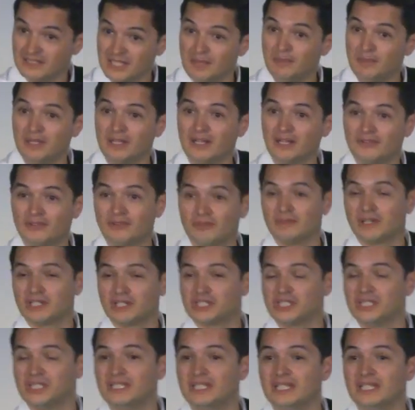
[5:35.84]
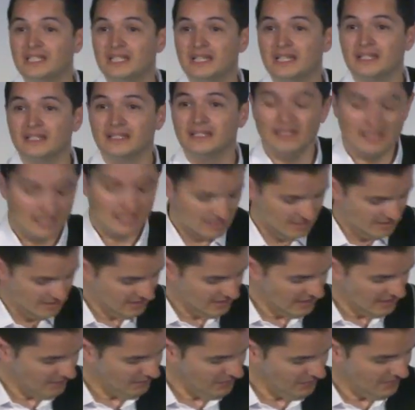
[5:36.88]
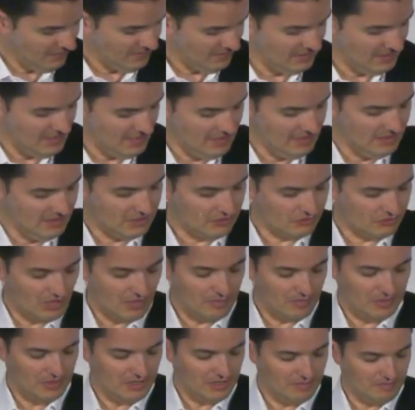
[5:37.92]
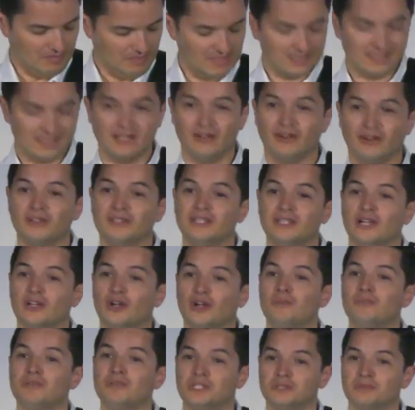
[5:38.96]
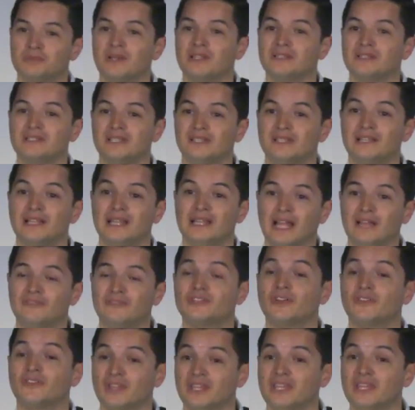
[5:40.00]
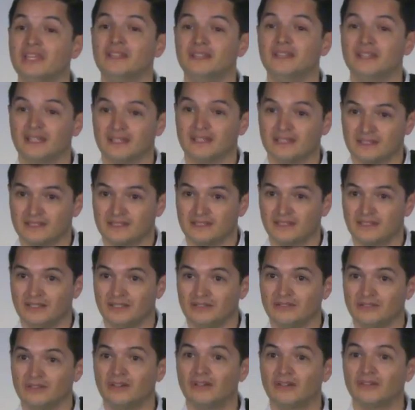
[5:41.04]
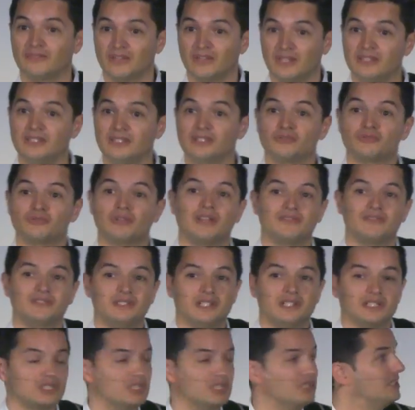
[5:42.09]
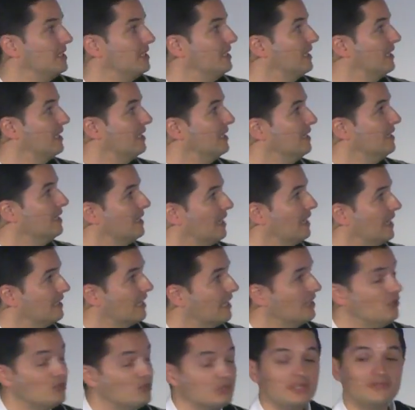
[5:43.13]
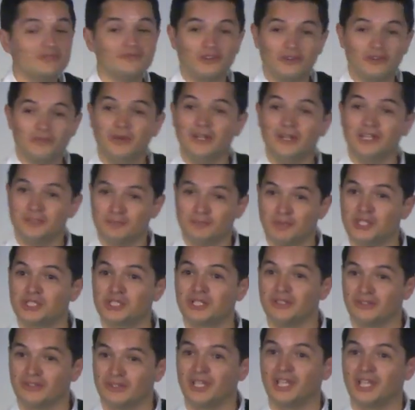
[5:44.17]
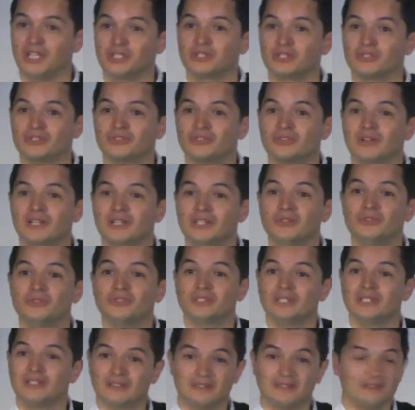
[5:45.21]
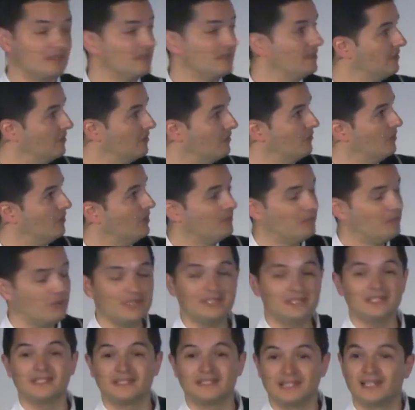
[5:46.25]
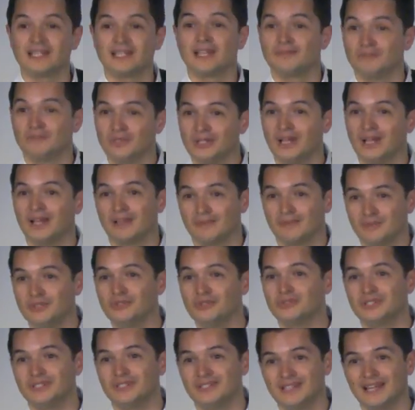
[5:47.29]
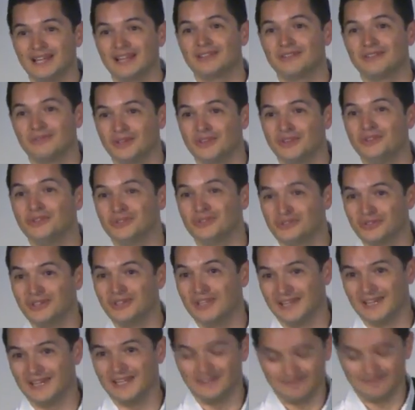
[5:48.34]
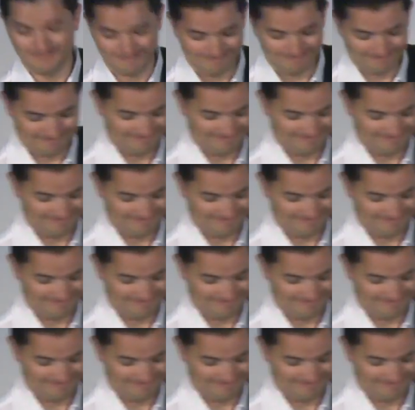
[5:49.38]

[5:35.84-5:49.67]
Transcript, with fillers: is typical from Argentina. Every single stripe here means all the accomplishments in the lives of the Indians, you know, of the Indian tribes in Argentina. And I use it for very special occasions. So I use it with Princess Anne, and, and I'm using that with you today.